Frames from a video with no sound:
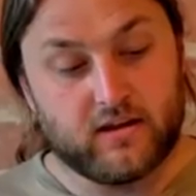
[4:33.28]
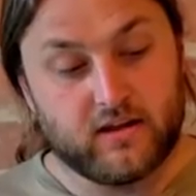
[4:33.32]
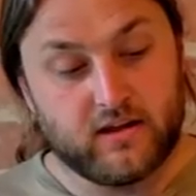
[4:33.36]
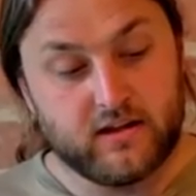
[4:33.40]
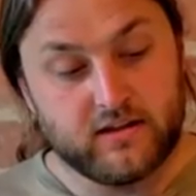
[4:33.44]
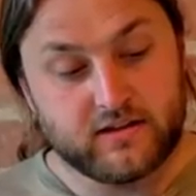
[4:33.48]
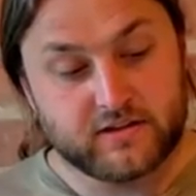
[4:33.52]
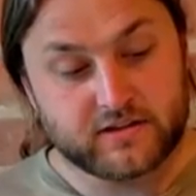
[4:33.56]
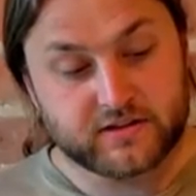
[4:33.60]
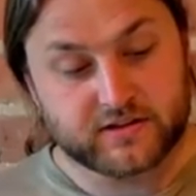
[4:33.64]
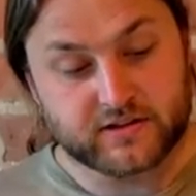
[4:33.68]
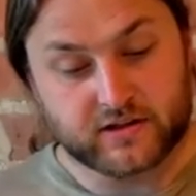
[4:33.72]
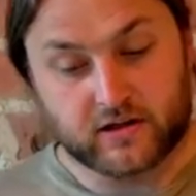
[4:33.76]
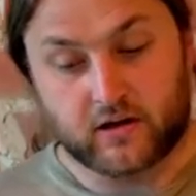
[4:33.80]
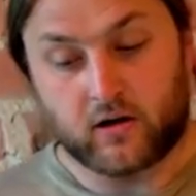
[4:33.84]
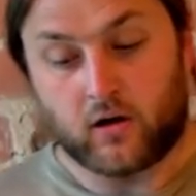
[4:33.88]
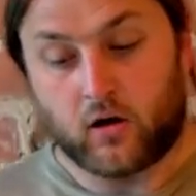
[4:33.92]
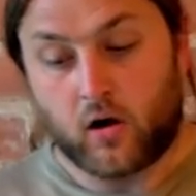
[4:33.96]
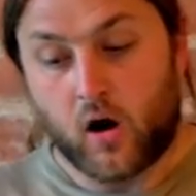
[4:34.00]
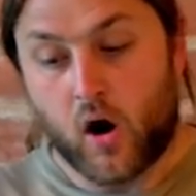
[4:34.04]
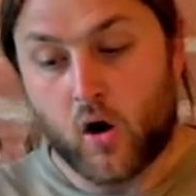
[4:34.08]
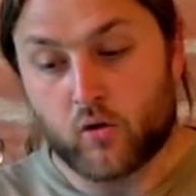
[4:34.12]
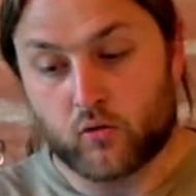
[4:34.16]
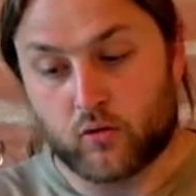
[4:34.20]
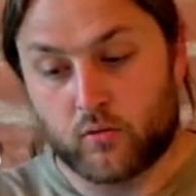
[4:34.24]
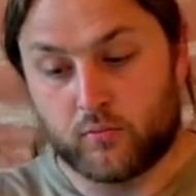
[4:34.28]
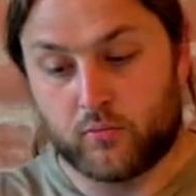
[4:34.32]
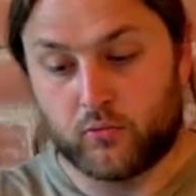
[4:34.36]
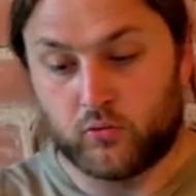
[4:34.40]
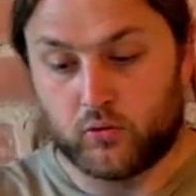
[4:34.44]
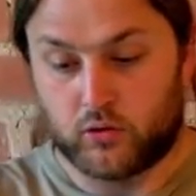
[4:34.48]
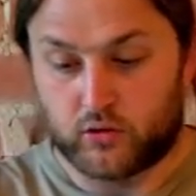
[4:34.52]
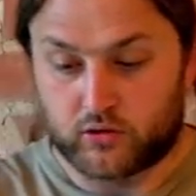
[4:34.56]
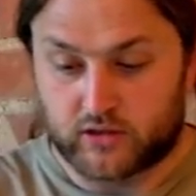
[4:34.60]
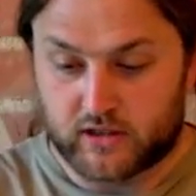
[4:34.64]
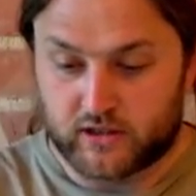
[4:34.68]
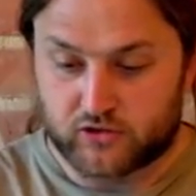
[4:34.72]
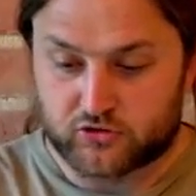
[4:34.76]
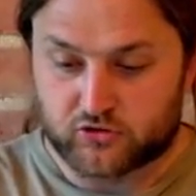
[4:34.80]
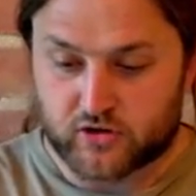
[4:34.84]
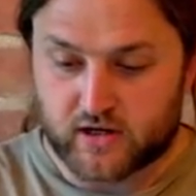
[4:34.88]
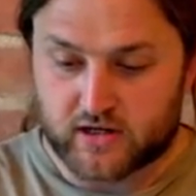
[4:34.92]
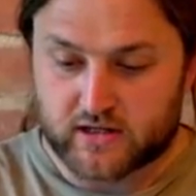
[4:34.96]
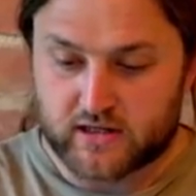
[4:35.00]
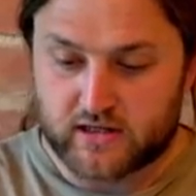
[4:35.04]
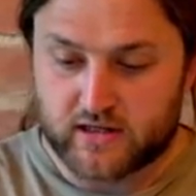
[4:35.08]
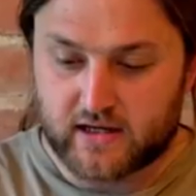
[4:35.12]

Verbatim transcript: It's a horrible looking track.